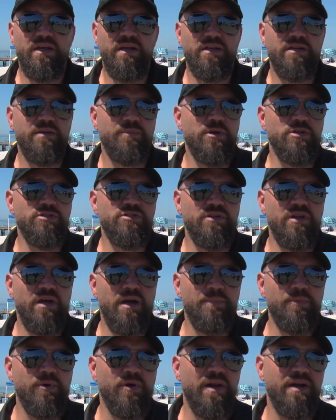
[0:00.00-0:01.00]
commercial
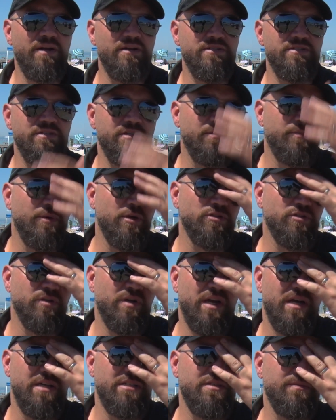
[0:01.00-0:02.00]
operators and commercial
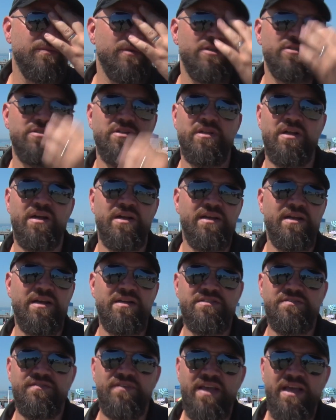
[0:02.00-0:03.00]
customers. A lot of
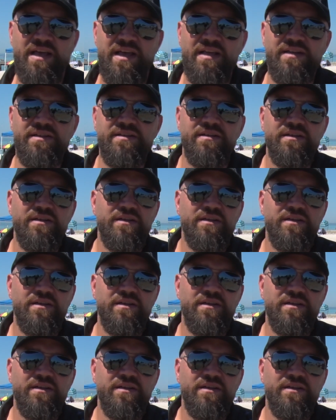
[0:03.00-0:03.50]
guys have had